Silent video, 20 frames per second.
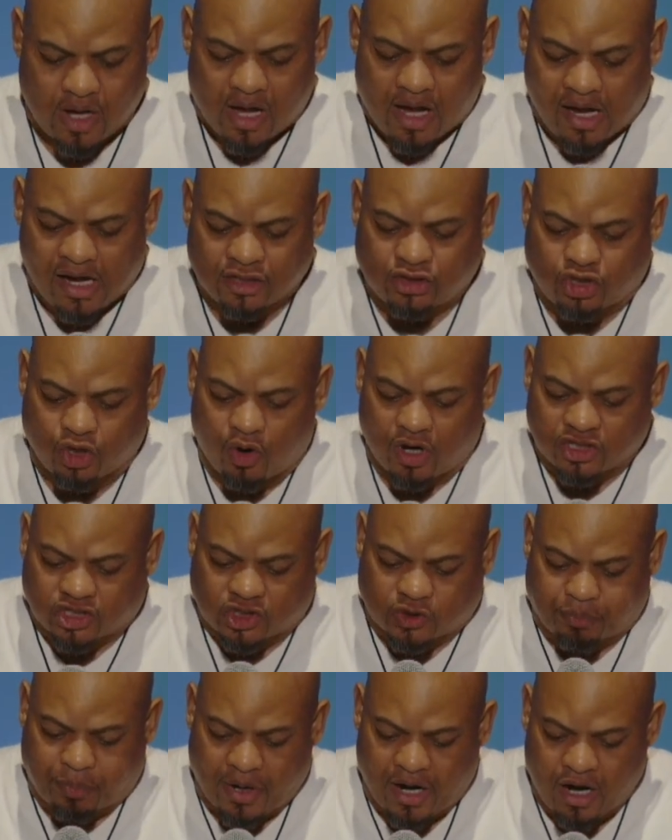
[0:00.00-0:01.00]
into a
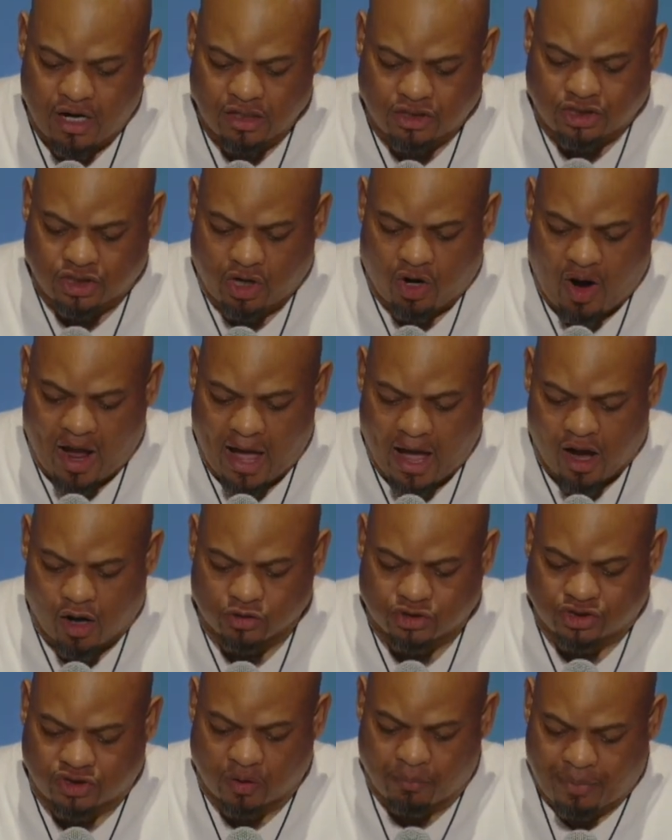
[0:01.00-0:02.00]
spiritual
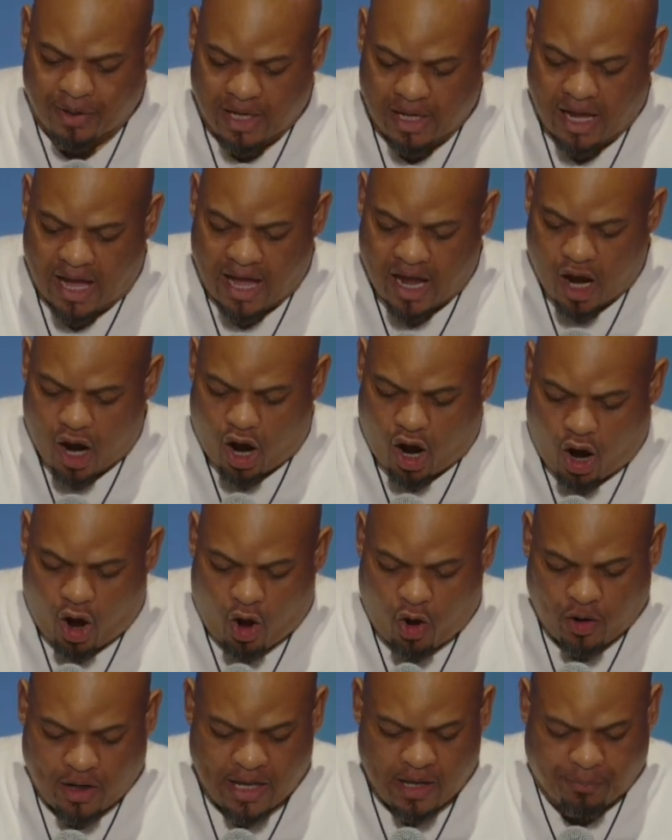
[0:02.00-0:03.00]
house to be a
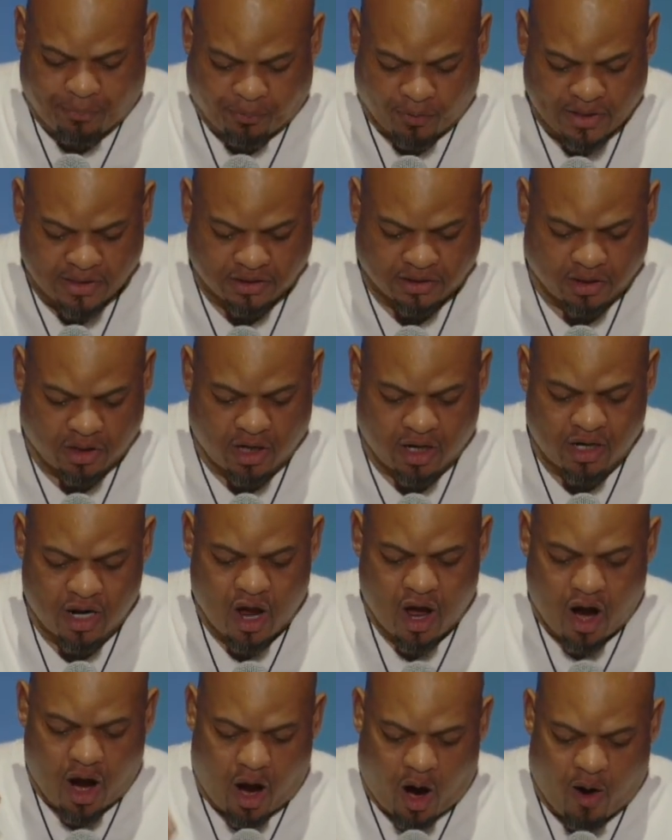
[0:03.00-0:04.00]
holy priesthood,
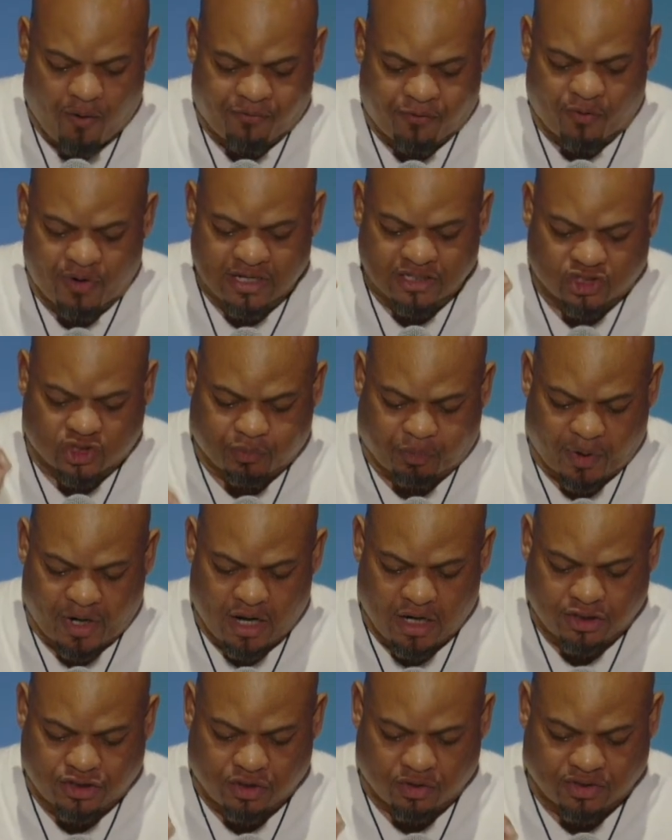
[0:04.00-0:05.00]
offering
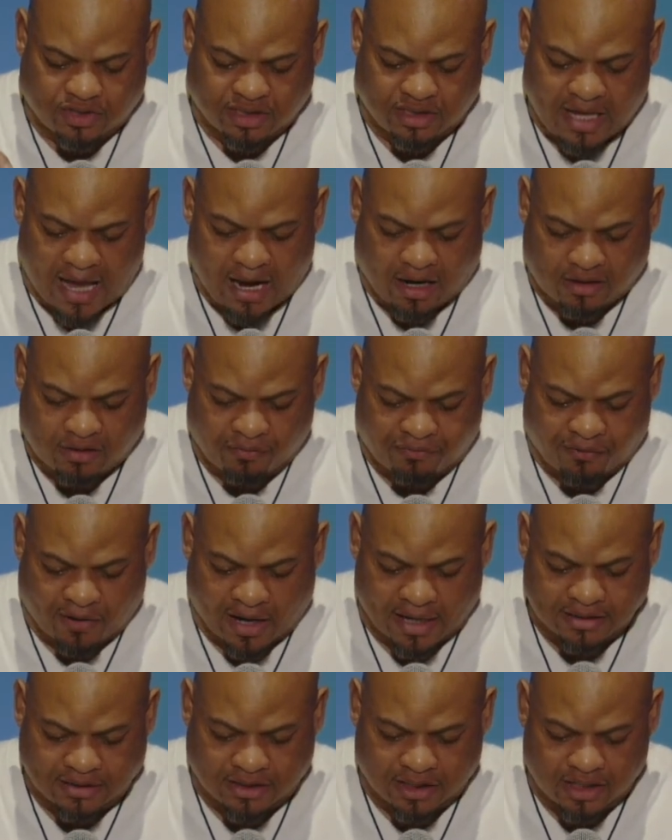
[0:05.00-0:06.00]
spiritual
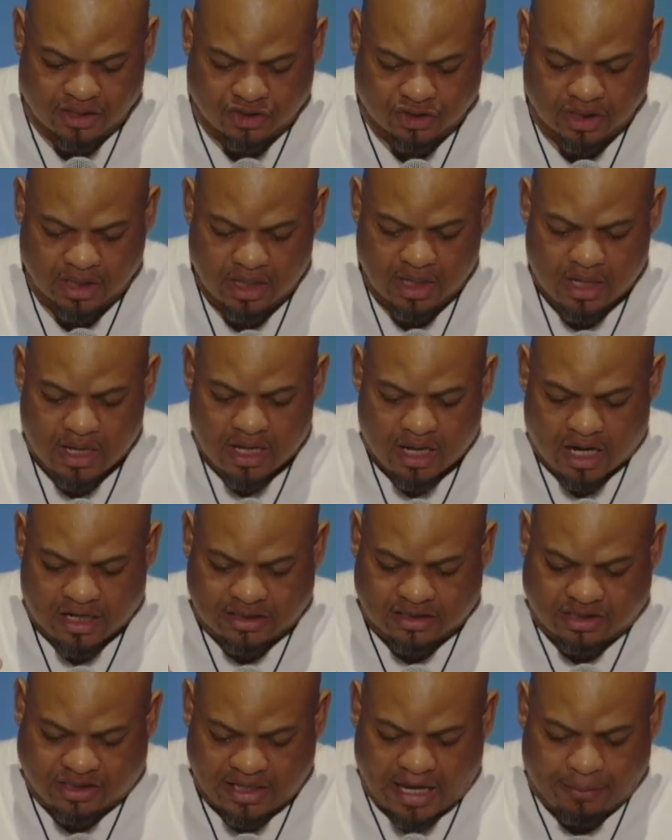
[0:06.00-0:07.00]
sacrifices
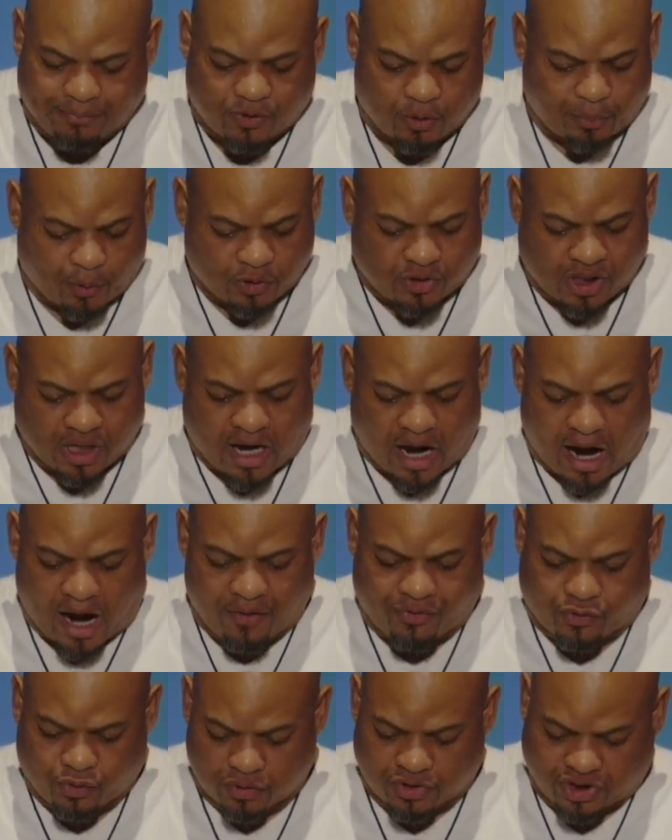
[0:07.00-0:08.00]
acceptable to
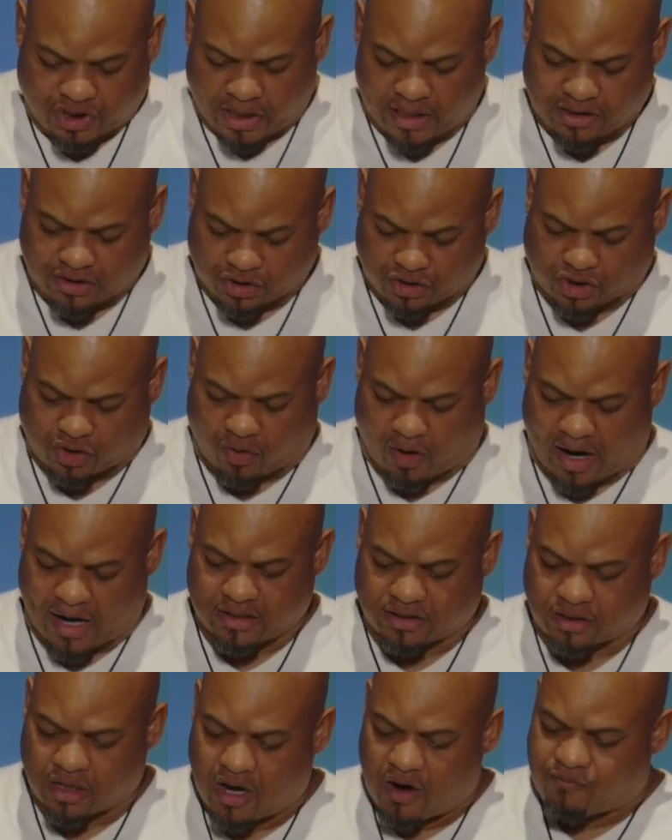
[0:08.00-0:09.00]
God through Jesus Christ.